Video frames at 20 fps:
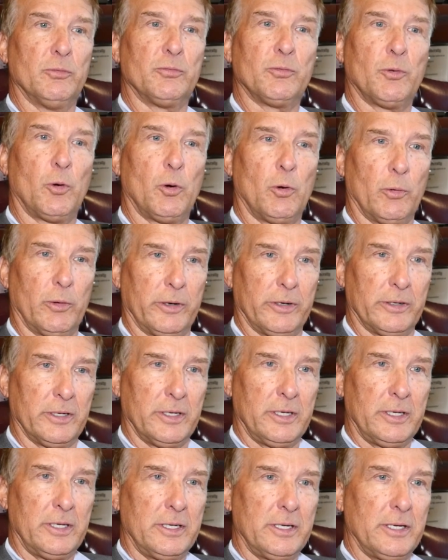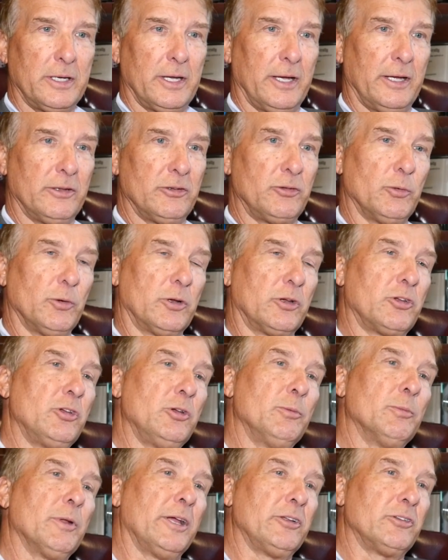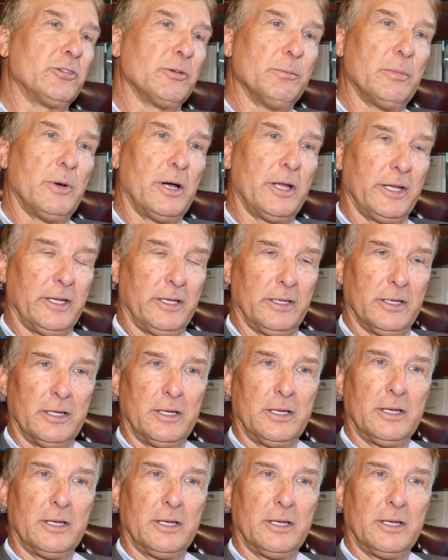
forward and to accumulate some money,